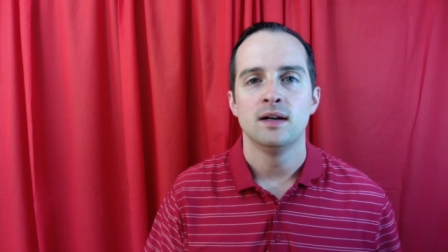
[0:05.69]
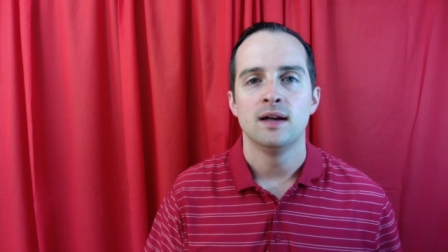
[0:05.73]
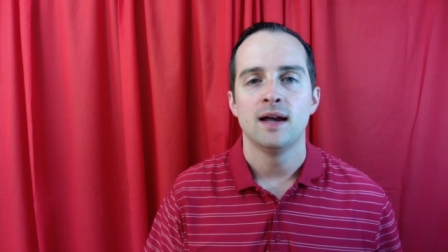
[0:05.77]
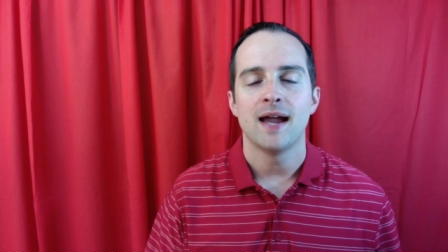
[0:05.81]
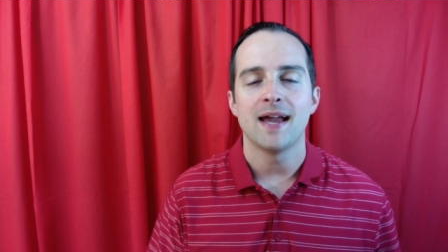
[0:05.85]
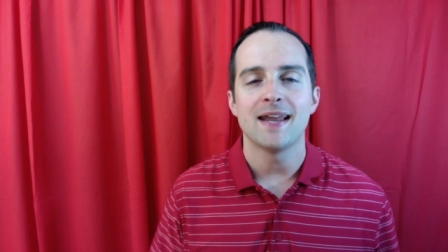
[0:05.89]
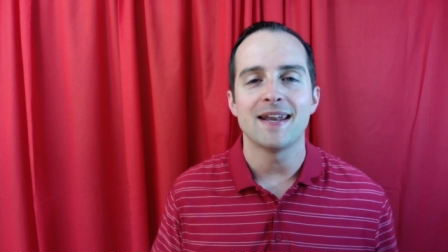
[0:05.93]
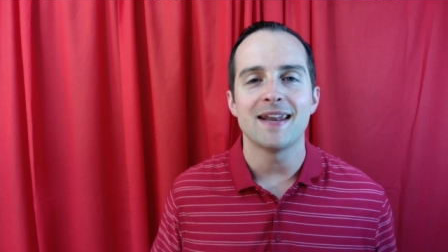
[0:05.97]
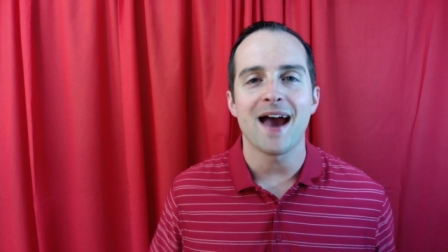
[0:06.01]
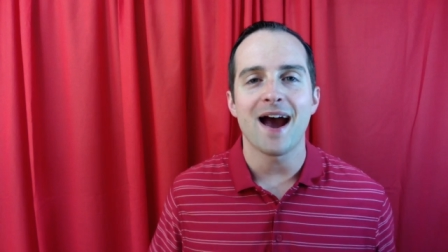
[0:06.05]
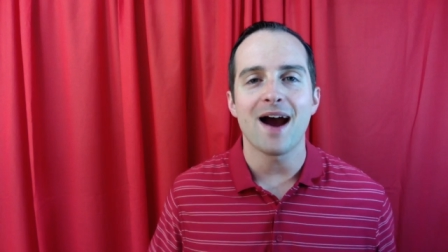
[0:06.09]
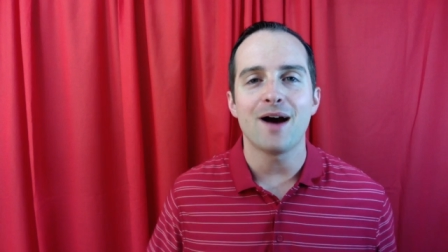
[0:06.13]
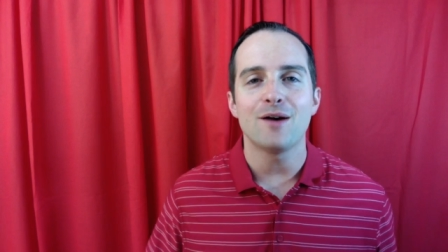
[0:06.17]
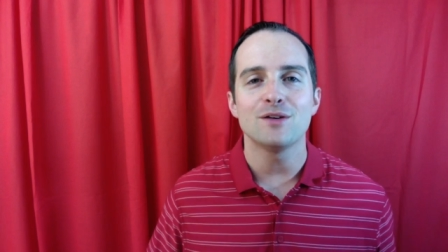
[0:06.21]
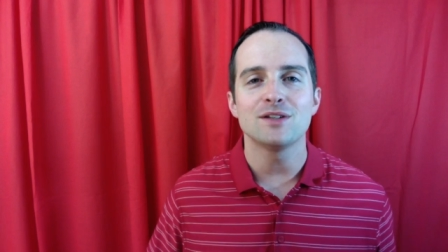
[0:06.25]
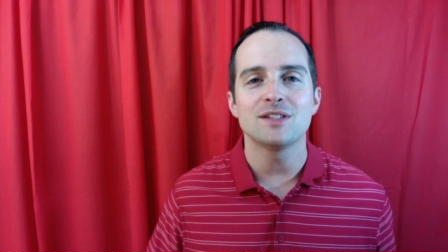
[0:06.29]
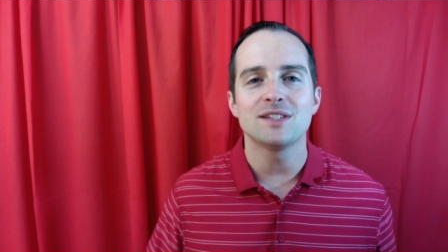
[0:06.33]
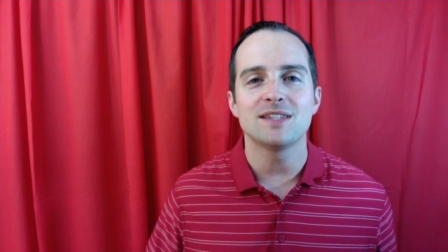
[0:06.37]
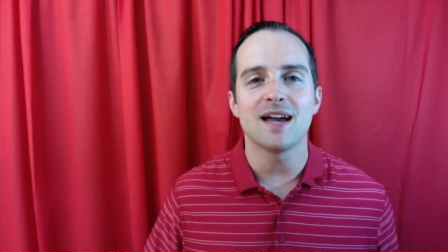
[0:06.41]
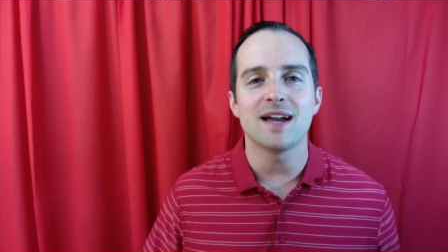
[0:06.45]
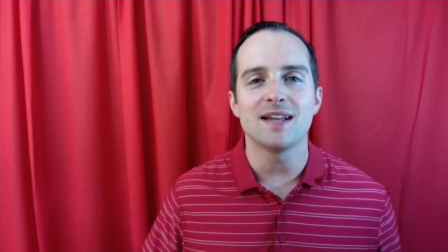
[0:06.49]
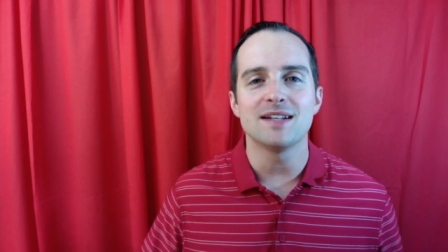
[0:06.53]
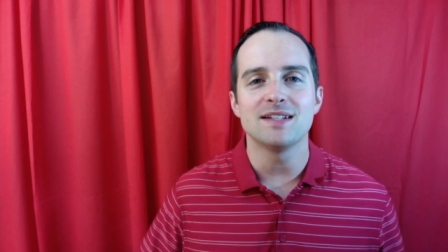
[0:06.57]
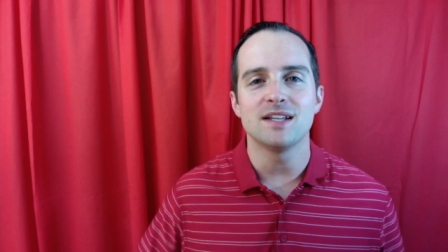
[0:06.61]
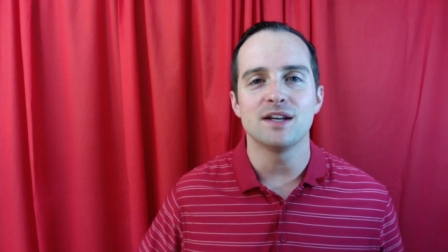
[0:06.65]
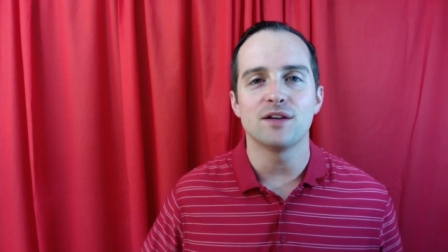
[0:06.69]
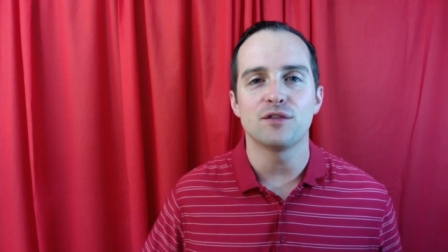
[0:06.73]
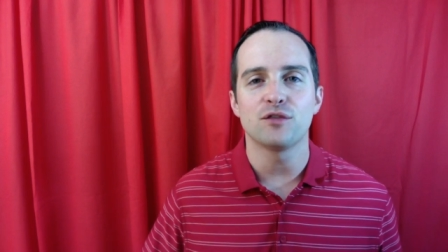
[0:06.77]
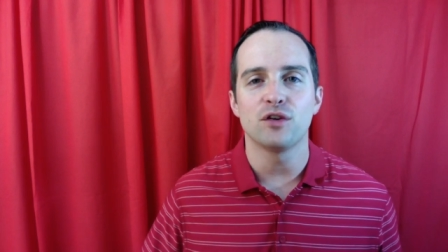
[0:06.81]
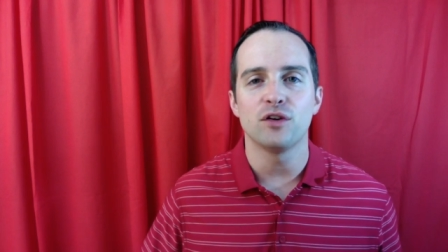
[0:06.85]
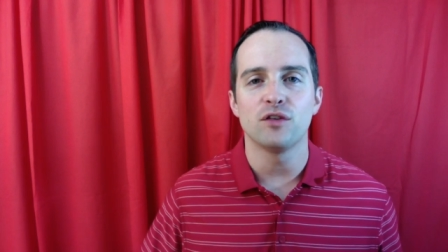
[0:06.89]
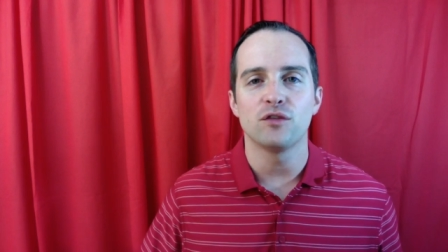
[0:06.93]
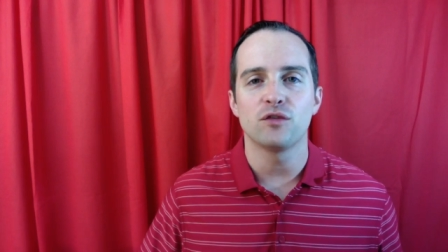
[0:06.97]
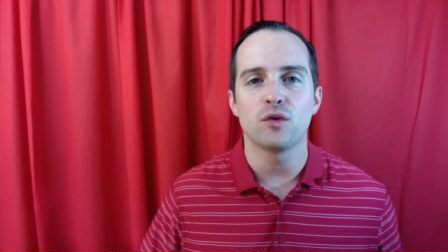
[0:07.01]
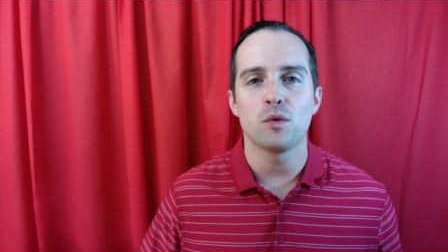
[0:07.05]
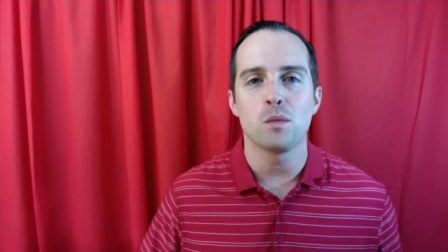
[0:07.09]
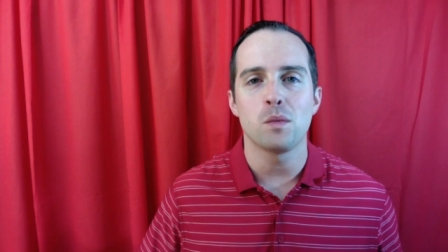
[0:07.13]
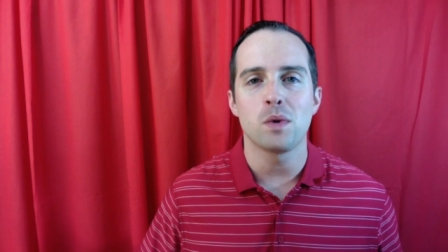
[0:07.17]
And how is that
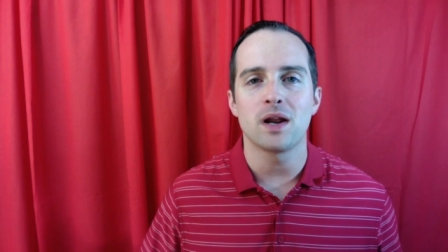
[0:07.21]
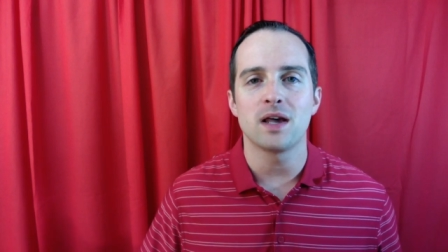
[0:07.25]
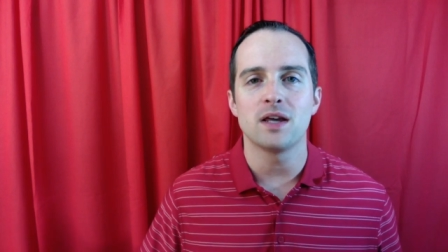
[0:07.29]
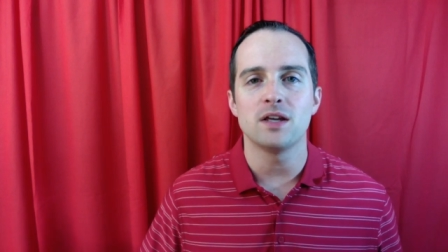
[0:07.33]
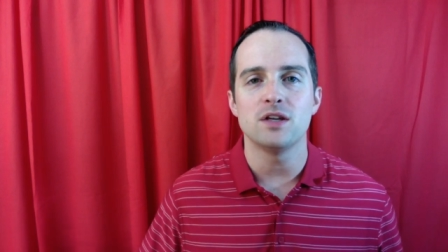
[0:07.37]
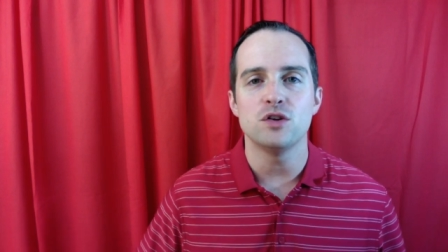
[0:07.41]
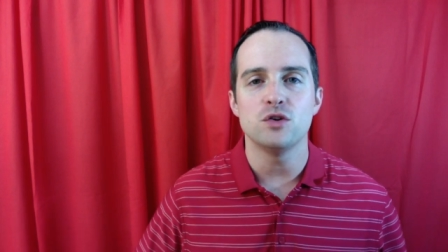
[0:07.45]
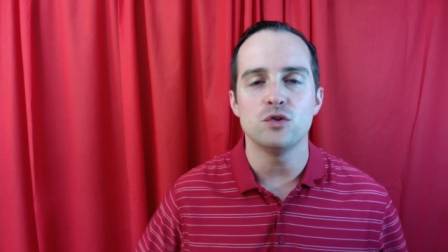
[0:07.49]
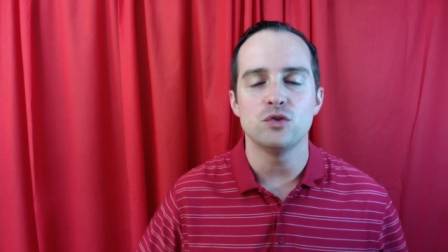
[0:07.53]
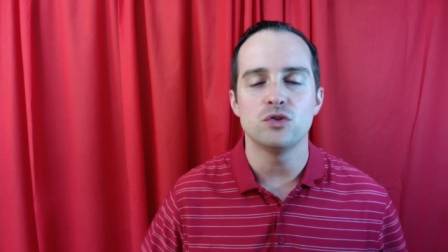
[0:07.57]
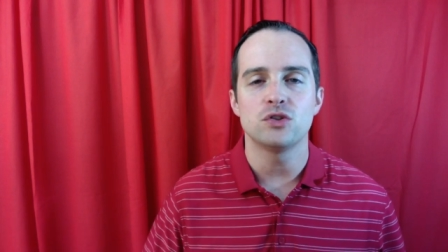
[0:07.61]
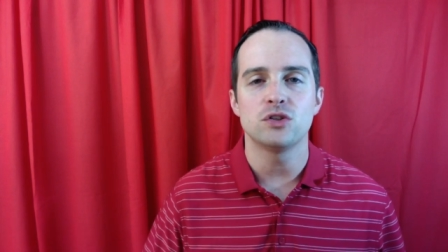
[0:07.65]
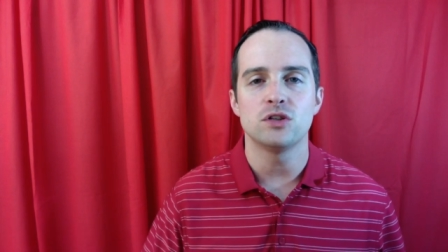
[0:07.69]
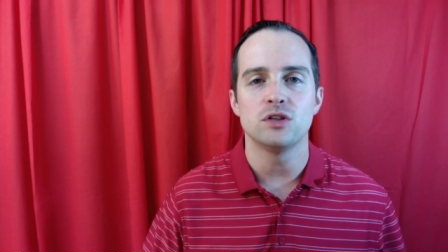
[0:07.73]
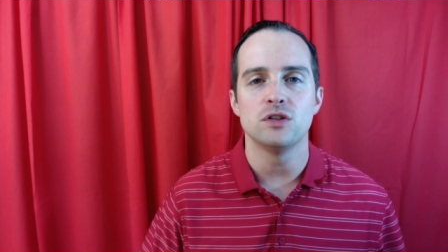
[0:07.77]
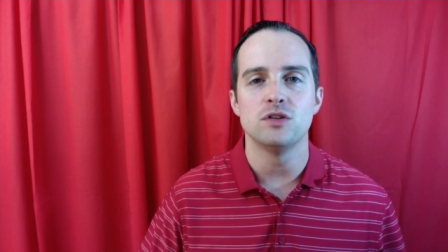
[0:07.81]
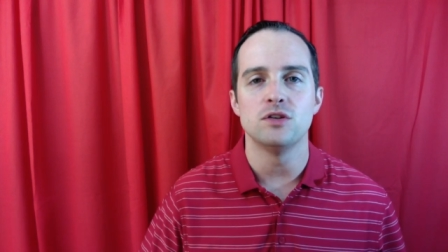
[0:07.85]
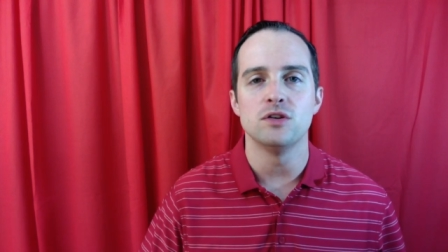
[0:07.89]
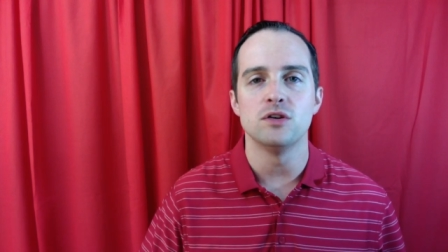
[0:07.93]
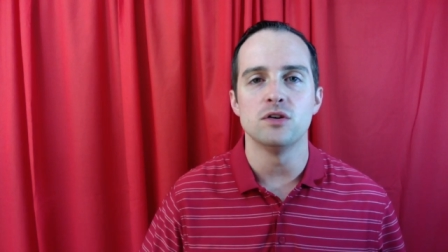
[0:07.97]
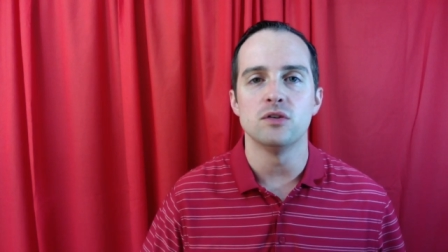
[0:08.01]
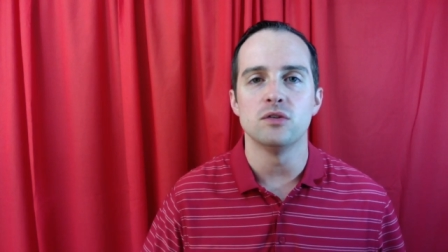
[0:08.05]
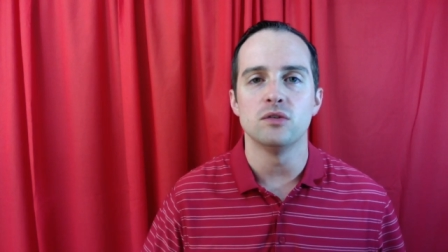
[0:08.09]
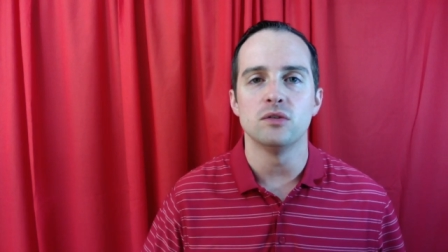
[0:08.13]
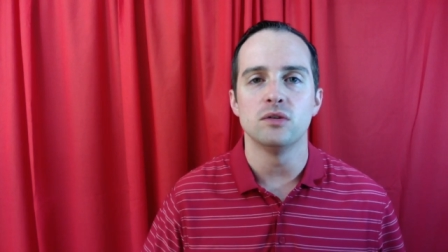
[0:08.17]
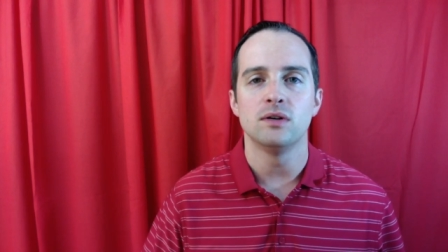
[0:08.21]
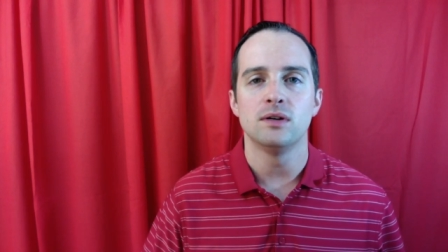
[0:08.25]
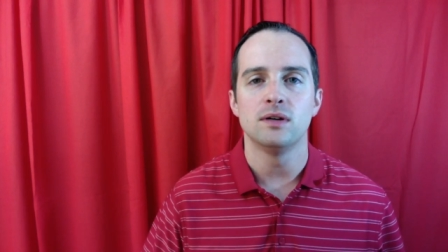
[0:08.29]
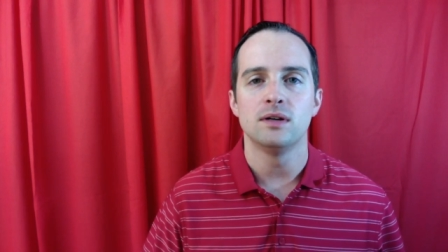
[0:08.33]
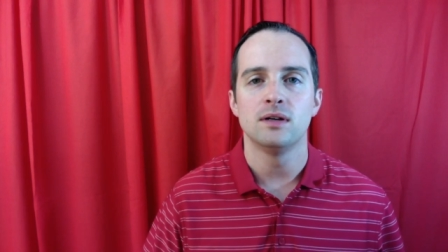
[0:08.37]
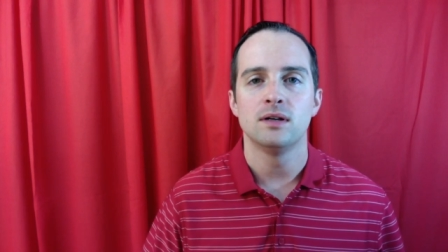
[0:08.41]
different from what I used to do?